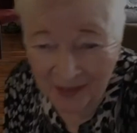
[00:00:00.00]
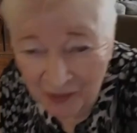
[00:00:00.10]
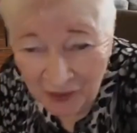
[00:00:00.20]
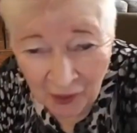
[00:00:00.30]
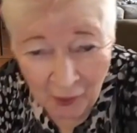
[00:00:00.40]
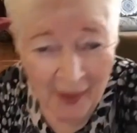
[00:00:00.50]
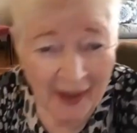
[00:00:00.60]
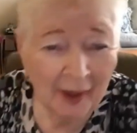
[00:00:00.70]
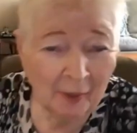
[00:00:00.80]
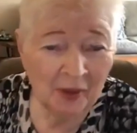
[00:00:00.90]
So
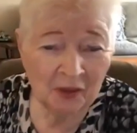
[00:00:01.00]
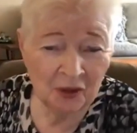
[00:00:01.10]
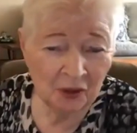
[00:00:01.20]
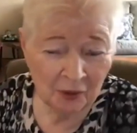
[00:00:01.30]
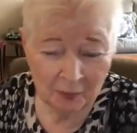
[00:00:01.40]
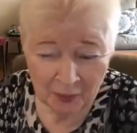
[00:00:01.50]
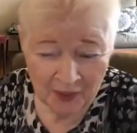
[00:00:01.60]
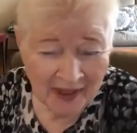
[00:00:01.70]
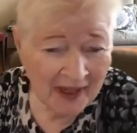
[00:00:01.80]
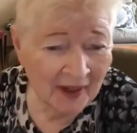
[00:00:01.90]
how was your
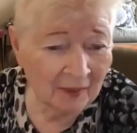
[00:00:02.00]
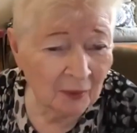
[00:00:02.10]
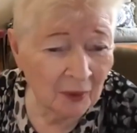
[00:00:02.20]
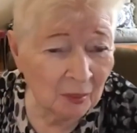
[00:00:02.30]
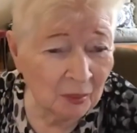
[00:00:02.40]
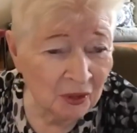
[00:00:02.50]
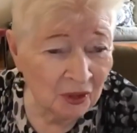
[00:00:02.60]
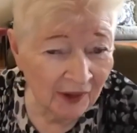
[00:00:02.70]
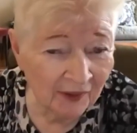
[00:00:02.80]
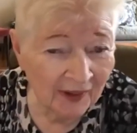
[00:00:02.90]
breakout room
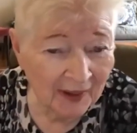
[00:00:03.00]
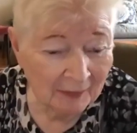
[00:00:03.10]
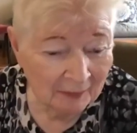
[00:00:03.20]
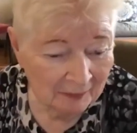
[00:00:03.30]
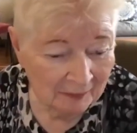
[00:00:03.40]
sharing?